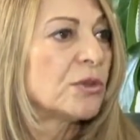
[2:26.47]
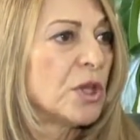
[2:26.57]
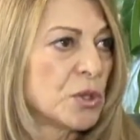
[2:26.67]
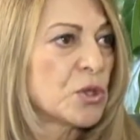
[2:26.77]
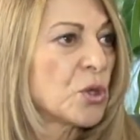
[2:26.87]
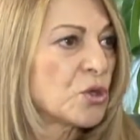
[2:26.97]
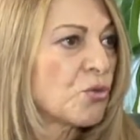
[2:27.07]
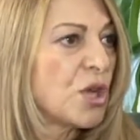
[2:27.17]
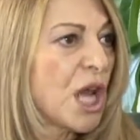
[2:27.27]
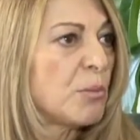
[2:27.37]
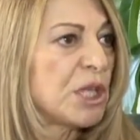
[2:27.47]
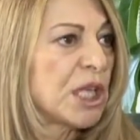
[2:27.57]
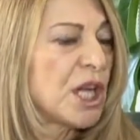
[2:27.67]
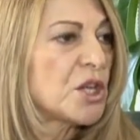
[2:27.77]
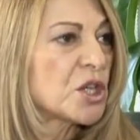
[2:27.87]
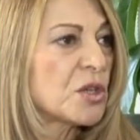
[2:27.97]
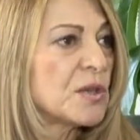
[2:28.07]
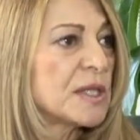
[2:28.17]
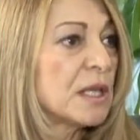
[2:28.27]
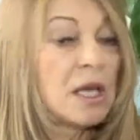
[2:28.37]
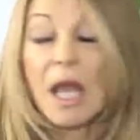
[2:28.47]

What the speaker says: the surgery applications,